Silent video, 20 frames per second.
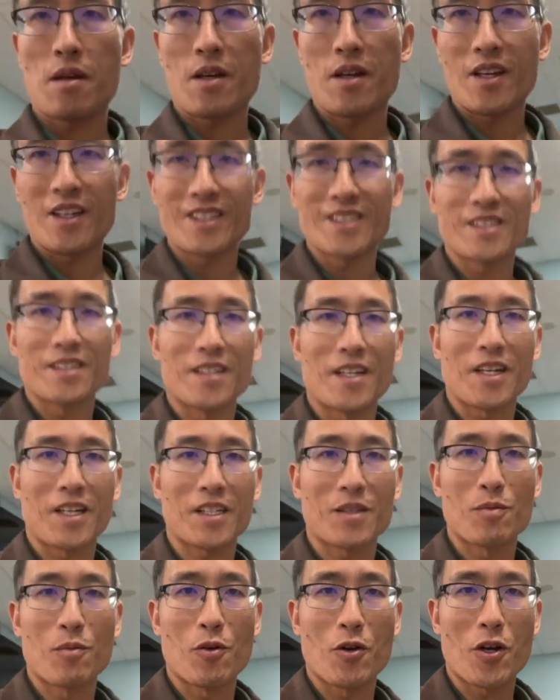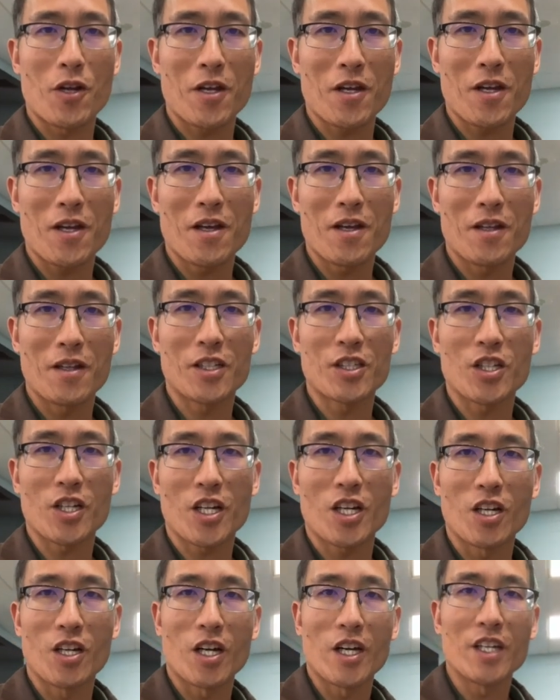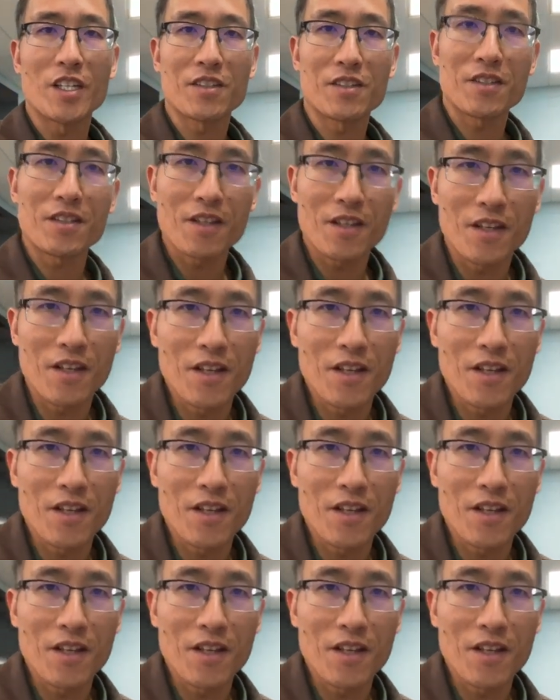It's the next morning. Let's check our ice